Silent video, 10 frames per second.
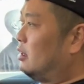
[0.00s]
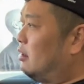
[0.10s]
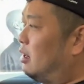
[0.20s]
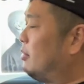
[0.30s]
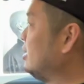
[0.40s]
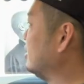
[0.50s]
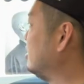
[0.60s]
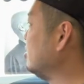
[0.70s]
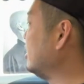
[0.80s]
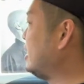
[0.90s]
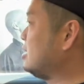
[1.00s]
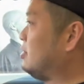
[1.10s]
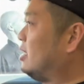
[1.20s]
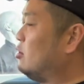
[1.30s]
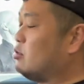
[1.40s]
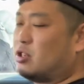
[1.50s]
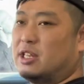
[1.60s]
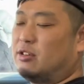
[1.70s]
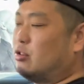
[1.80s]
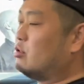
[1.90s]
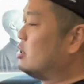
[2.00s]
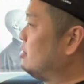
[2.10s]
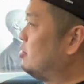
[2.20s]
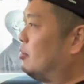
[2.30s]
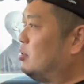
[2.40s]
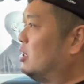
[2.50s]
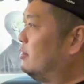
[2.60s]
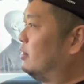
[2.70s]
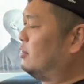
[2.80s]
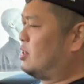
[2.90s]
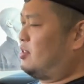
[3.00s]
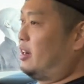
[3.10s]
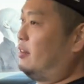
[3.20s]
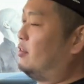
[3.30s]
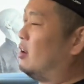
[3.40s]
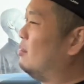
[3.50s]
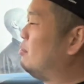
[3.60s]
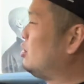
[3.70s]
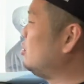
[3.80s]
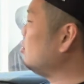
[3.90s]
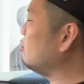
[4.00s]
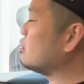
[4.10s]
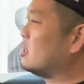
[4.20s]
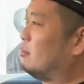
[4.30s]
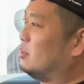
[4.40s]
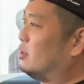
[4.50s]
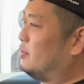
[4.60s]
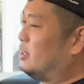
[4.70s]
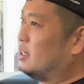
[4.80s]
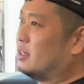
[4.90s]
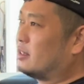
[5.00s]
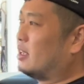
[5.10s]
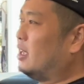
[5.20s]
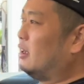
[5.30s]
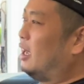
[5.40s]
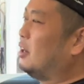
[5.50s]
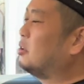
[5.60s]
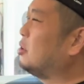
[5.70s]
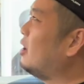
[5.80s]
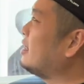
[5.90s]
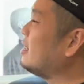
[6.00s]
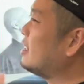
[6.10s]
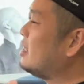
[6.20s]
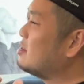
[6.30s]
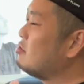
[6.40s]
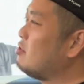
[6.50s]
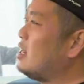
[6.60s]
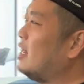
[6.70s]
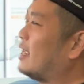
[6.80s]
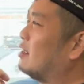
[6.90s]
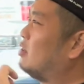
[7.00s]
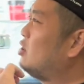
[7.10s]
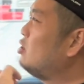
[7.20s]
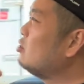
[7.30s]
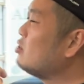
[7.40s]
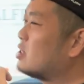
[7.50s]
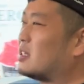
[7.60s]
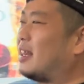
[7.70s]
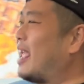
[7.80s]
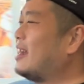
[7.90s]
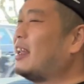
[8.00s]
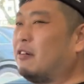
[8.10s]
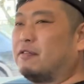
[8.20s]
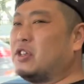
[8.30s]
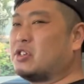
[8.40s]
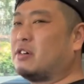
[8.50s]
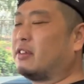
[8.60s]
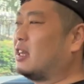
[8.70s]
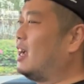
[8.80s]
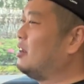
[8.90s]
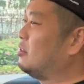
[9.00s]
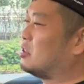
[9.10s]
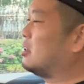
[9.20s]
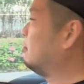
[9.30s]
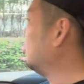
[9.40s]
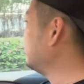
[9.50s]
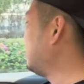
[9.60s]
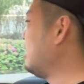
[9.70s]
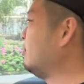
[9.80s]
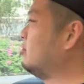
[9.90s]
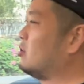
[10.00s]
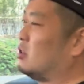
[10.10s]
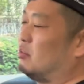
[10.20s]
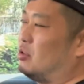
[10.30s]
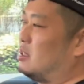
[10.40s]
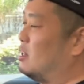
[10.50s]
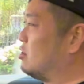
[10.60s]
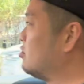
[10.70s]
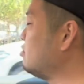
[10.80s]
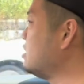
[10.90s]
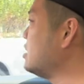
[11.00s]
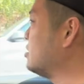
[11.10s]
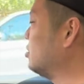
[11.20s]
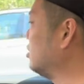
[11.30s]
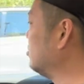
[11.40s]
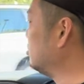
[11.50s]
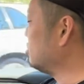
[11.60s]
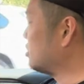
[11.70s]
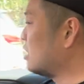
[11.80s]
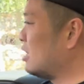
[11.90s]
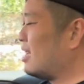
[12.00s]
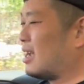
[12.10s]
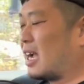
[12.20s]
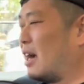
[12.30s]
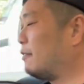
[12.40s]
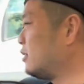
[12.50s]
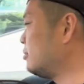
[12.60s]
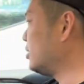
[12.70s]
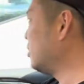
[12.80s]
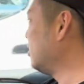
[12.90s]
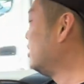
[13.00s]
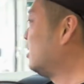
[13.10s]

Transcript: I mean, the Tiguan has been hugely popular for Volkswagen for a huge number of years. And although I think there isn't really like a huge standout feature of the car, you know, it's not the most powerful, it's not the most luxurious, it's not the most comfortable,